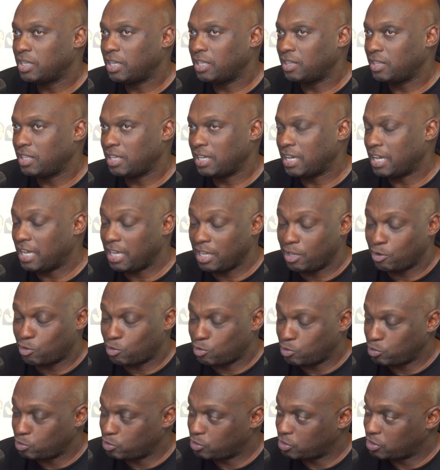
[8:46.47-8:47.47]
and they are
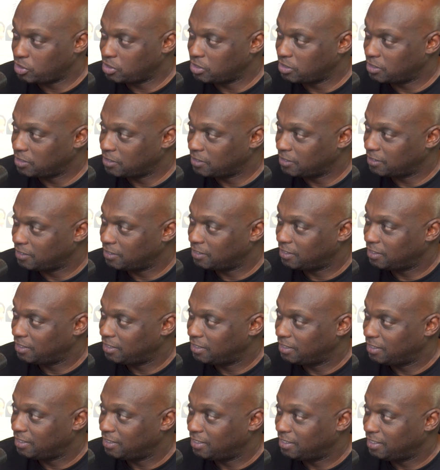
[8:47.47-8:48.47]
arrows.
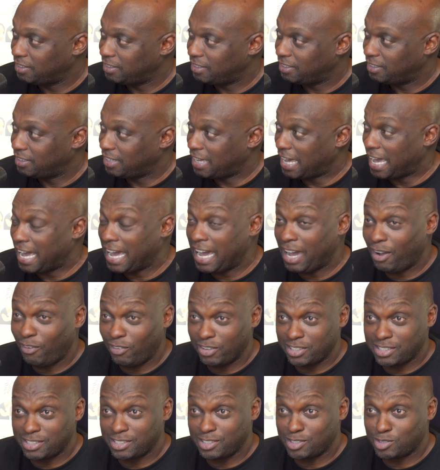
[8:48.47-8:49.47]

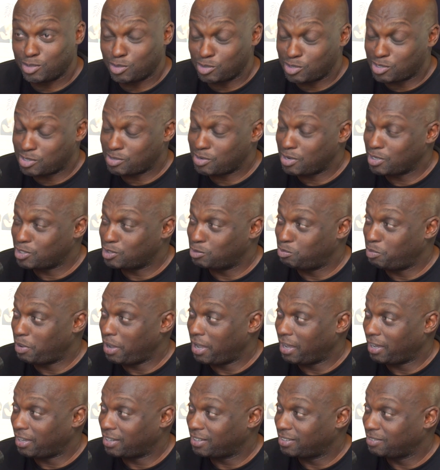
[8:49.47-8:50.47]
Ours is to stretch
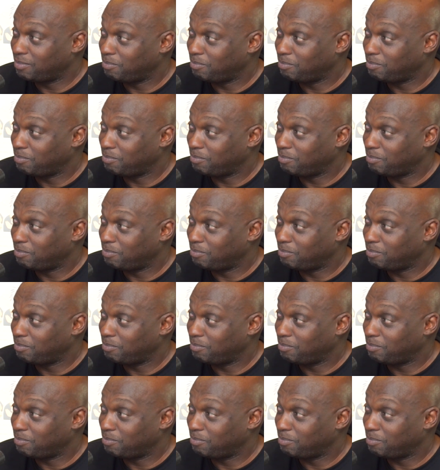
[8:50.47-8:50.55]
back,